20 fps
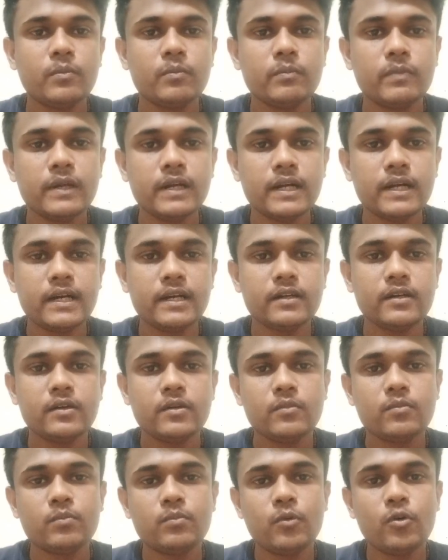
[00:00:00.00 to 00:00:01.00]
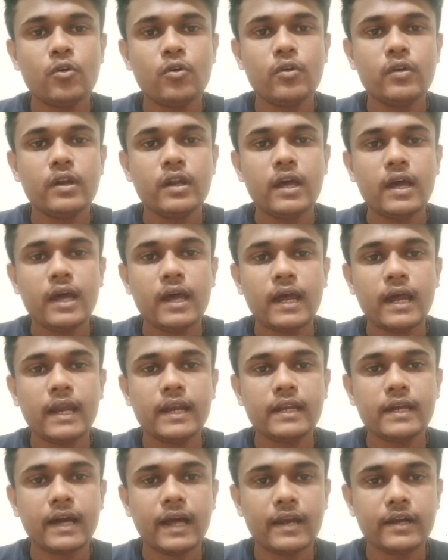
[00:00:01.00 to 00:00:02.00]
blood, bone,
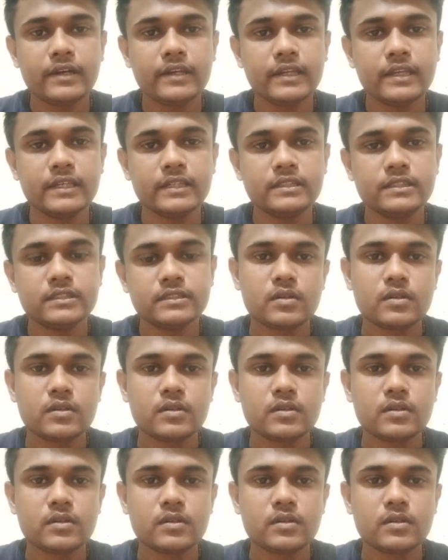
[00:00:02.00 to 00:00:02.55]
and cartilage.